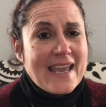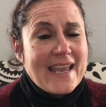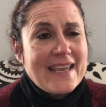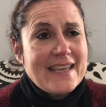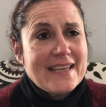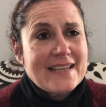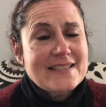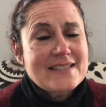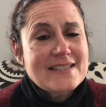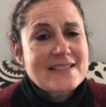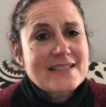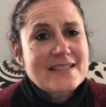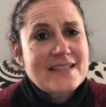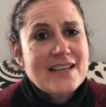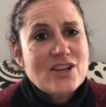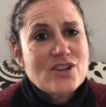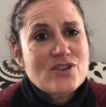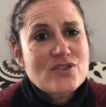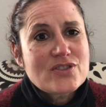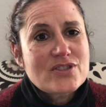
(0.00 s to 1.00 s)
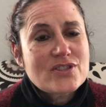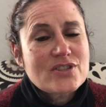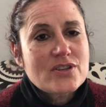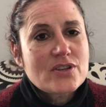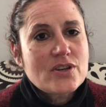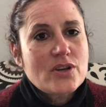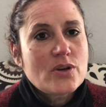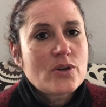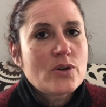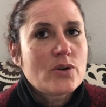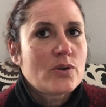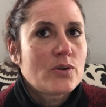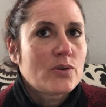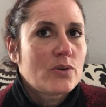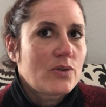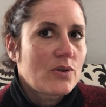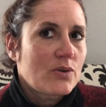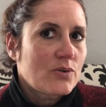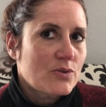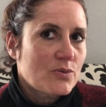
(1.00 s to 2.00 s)
And there's
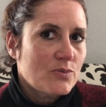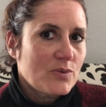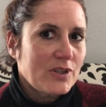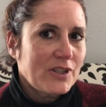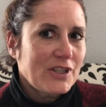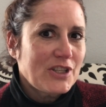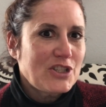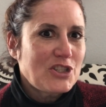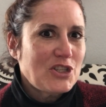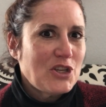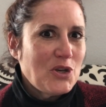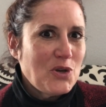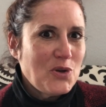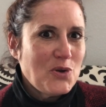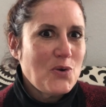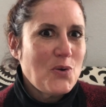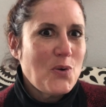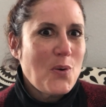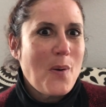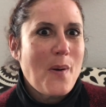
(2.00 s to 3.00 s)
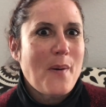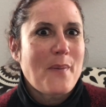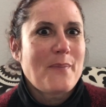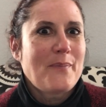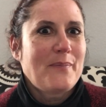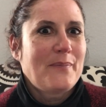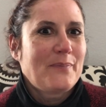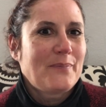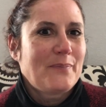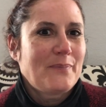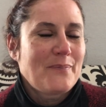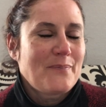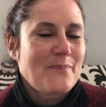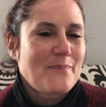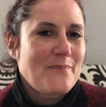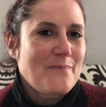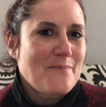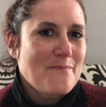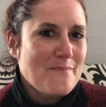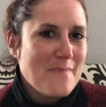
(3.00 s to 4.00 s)
really two
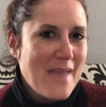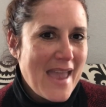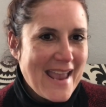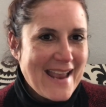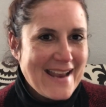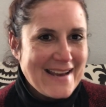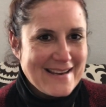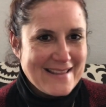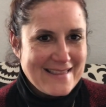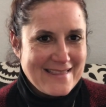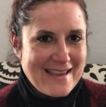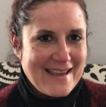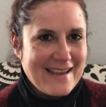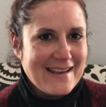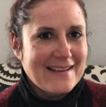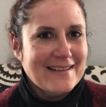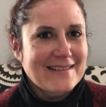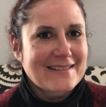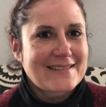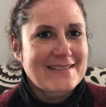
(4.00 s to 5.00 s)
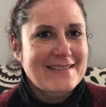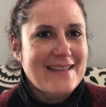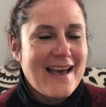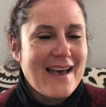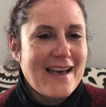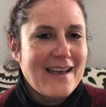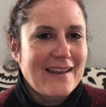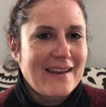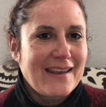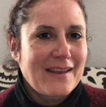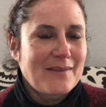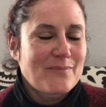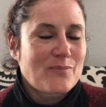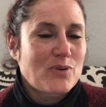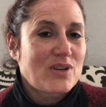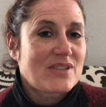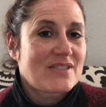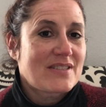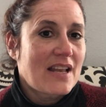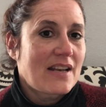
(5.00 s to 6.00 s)
main things that in
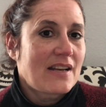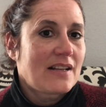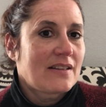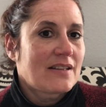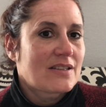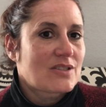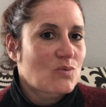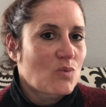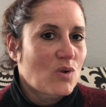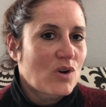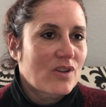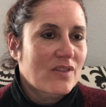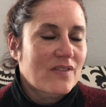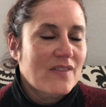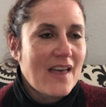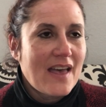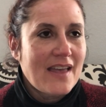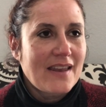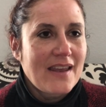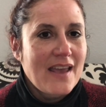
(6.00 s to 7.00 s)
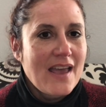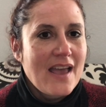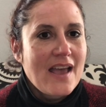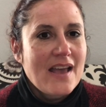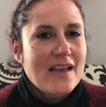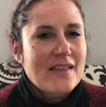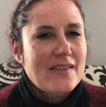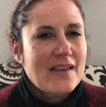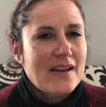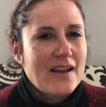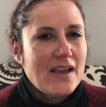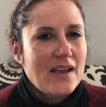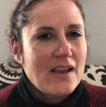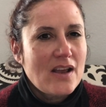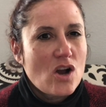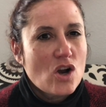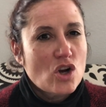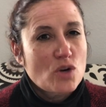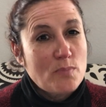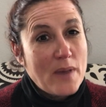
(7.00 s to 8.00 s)
presenting this work that
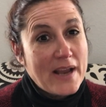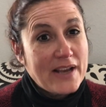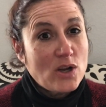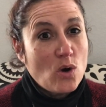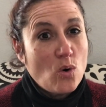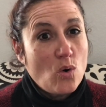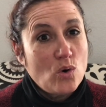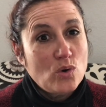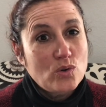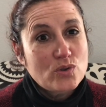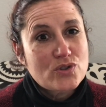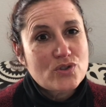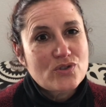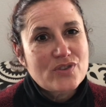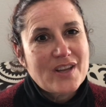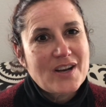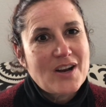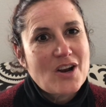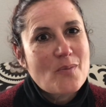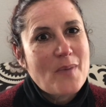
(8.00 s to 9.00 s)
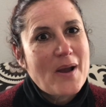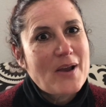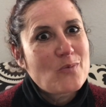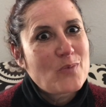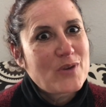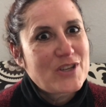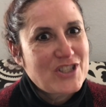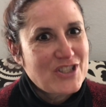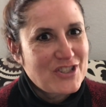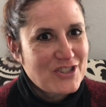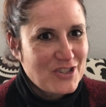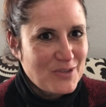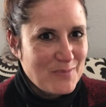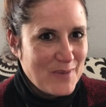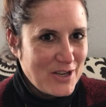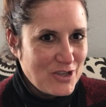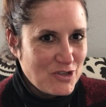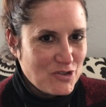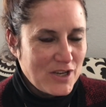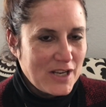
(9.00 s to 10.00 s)
are my goals, or that are my wishes or
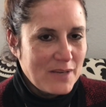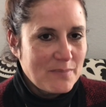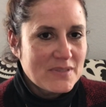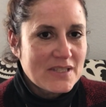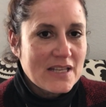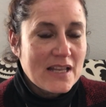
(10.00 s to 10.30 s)
my dreams.